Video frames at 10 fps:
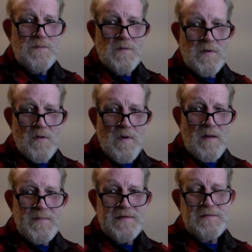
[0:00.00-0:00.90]
will go
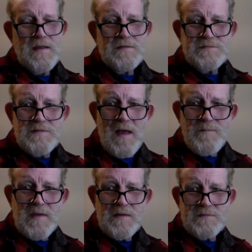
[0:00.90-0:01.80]
up, and it's
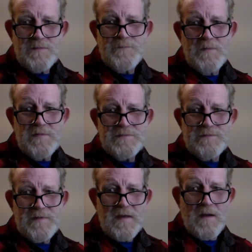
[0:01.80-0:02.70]
not because the food
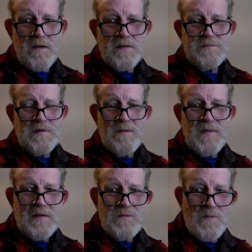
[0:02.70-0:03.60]
isn't there. It's not
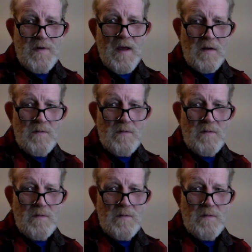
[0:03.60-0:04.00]
because we're not